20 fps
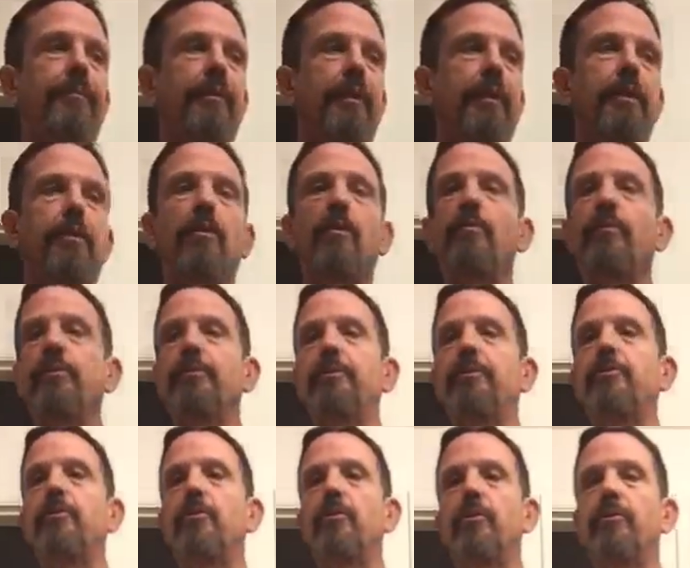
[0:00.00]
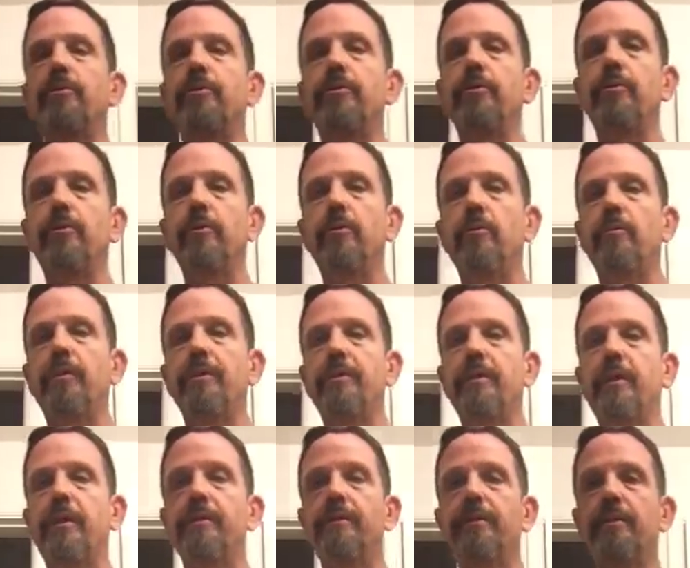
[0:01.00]
it opened the door to
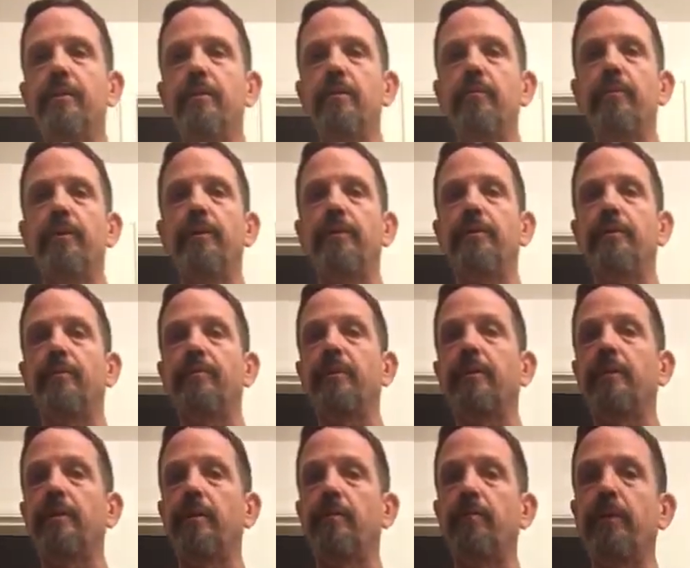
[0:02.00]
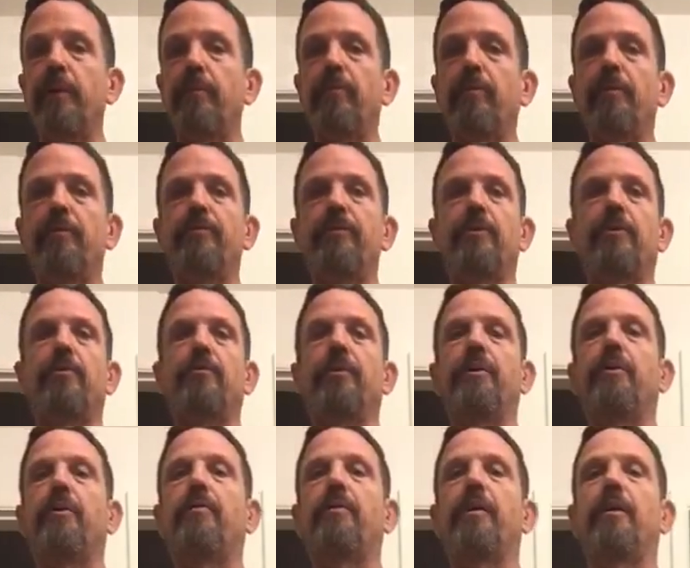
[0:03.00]
massage therapy, something that people have told me
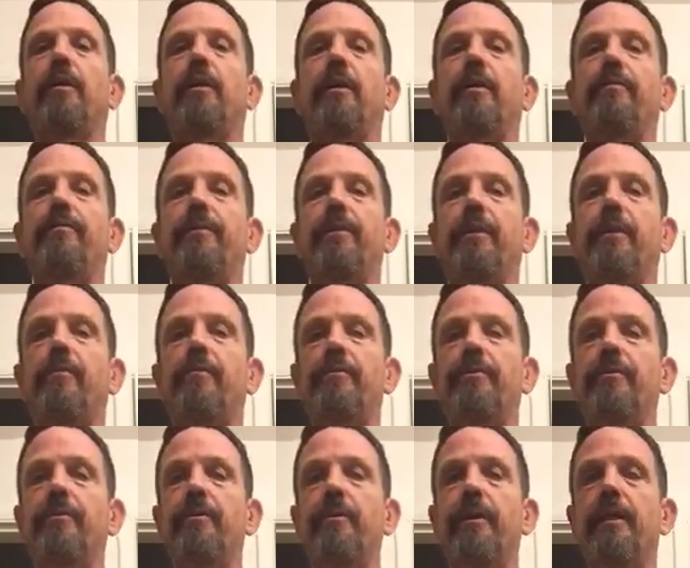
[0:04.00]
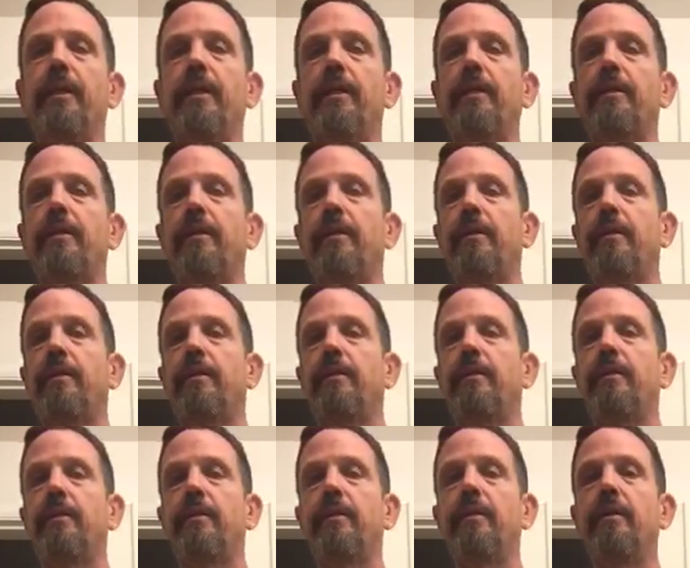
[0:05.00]
all my life that I was good at,
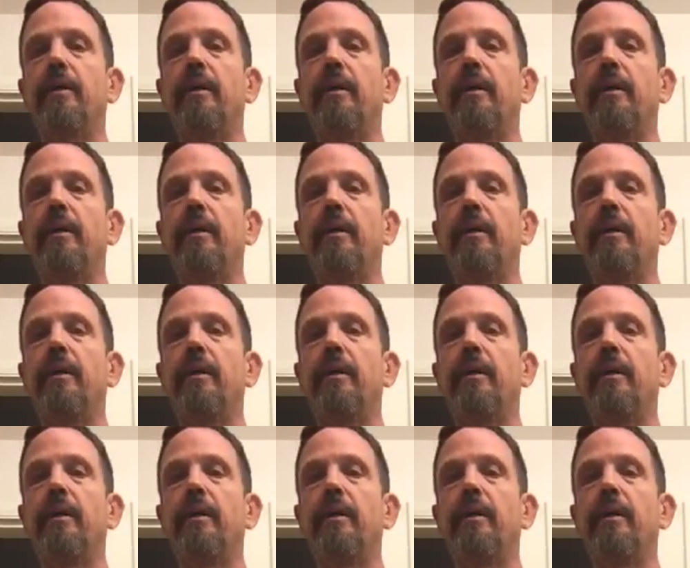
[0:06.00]
and